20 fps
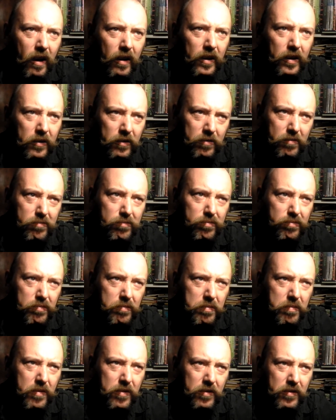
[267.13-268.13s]
who
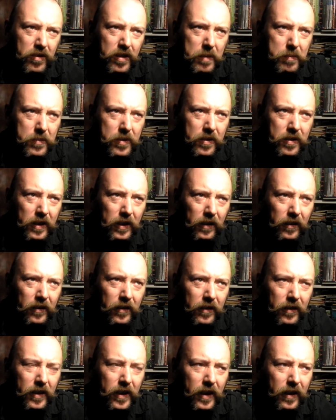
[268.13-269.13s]
seem to think
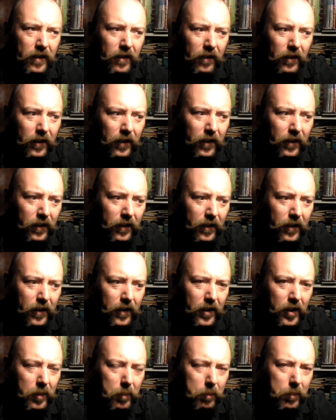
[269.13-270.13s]
that they're like
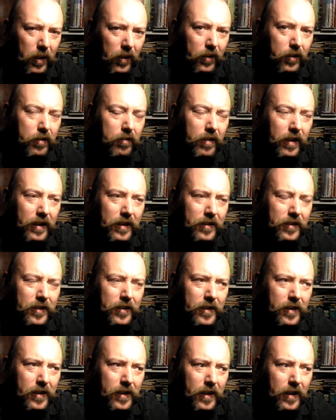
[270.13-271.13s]
Mother
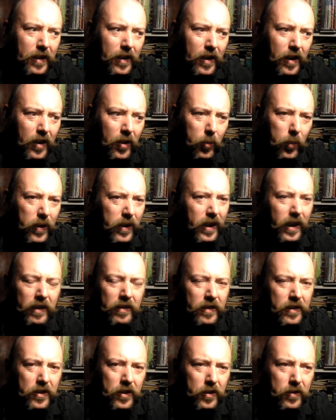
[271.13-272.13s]
Teresa when they
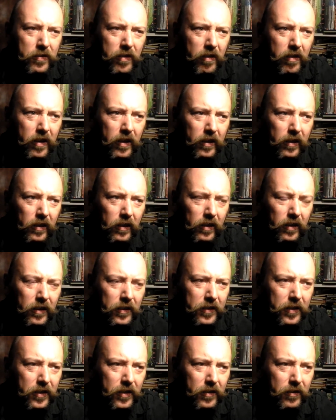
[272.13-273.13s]
actually do very little,
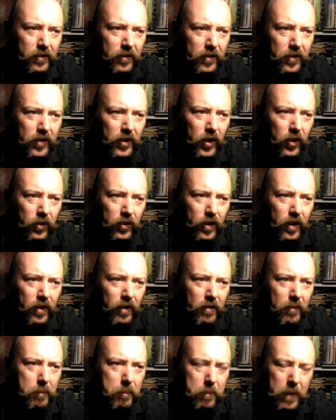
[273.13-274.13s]
and got to
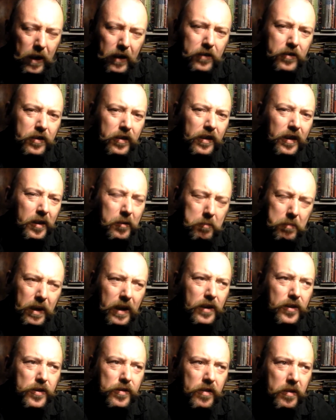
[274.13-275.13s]
badger and
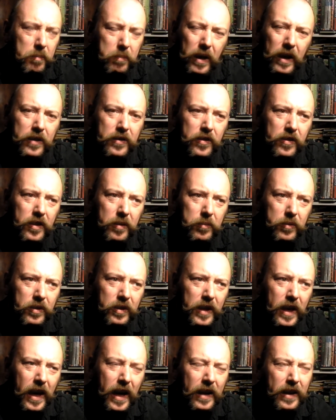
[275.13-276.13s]
badger and badger them to
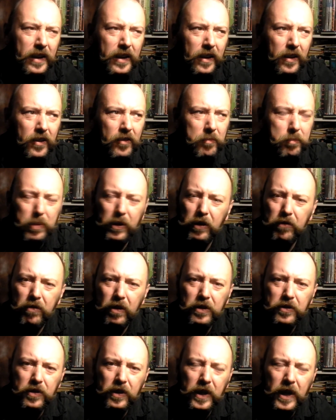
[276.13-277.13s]
get any kind of
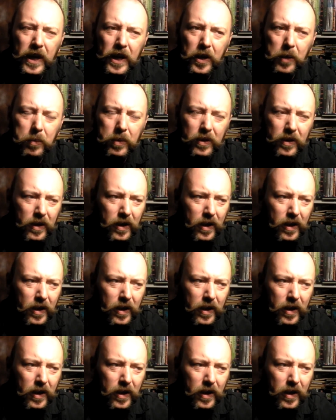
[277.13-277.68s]
begrudging help,